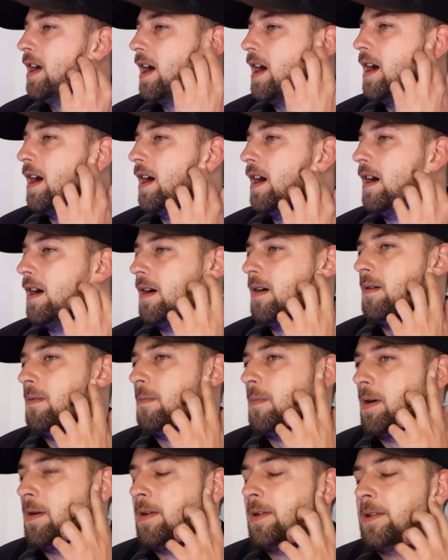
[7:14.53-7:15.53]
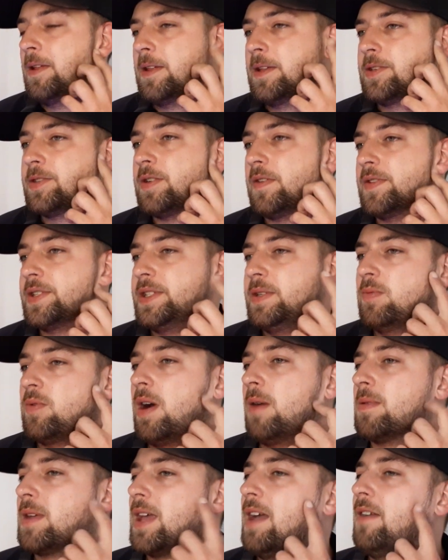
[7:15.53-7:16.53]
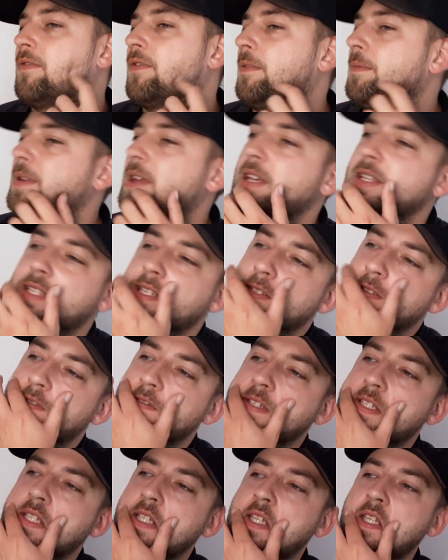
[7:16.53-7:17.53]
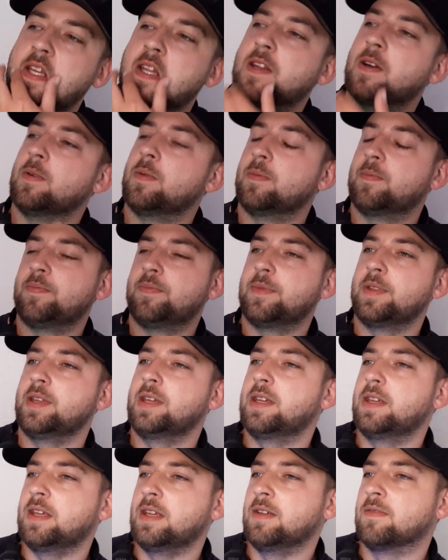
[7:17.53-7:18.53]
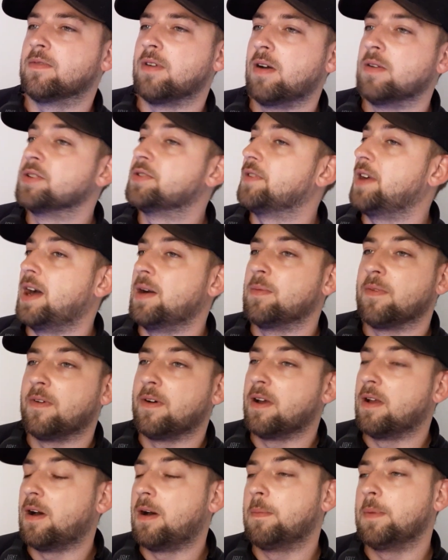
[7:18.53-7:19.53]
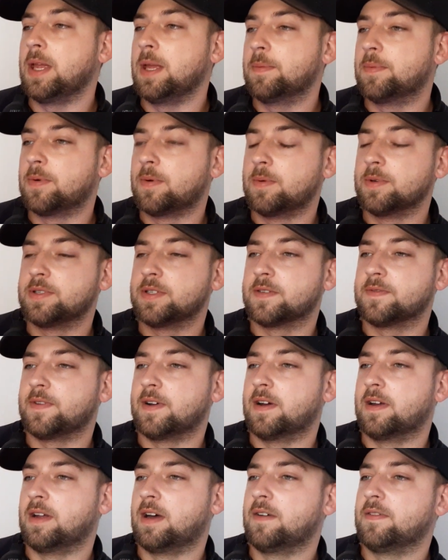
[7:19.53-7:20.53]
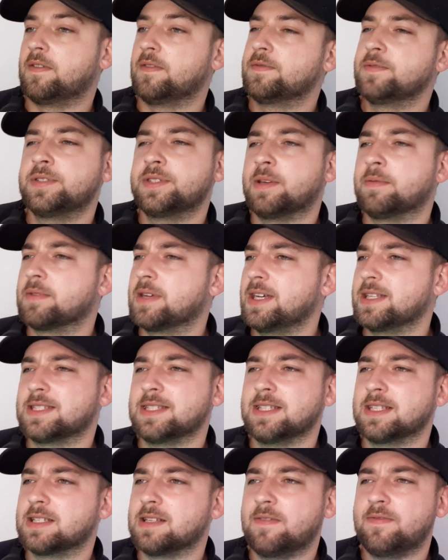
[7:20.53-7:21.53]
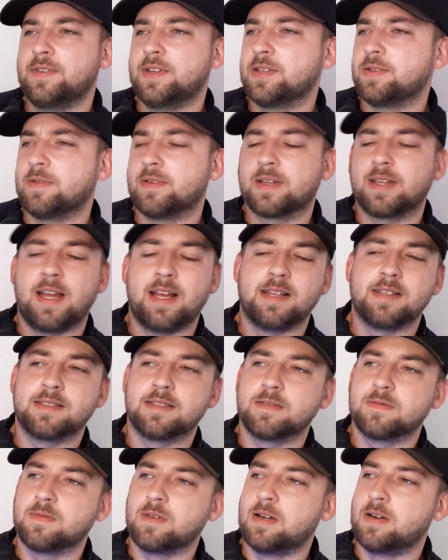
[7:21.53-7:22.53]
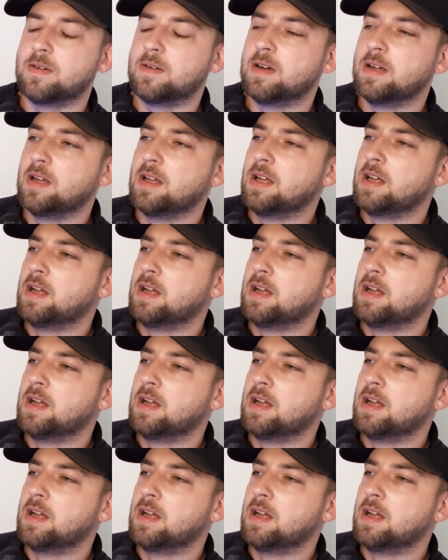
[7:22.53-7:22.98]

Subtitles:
So obviously what I'm getting from this is obviously, you know, he rolls around with a lot of people, which is fair enough. So I'm guessing it's something to do with gangs as well.